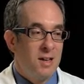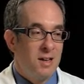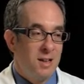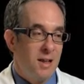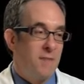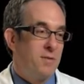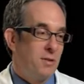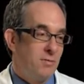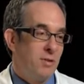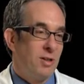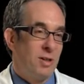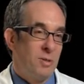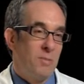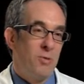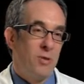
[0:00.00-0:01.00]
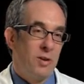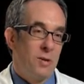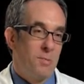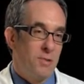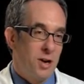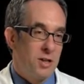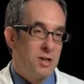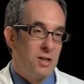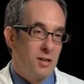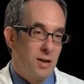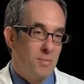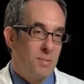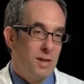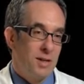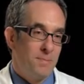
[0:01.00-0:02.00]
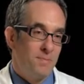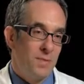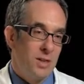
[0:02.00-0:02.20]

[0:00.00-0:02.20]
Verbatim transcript: it left a really important impression on me.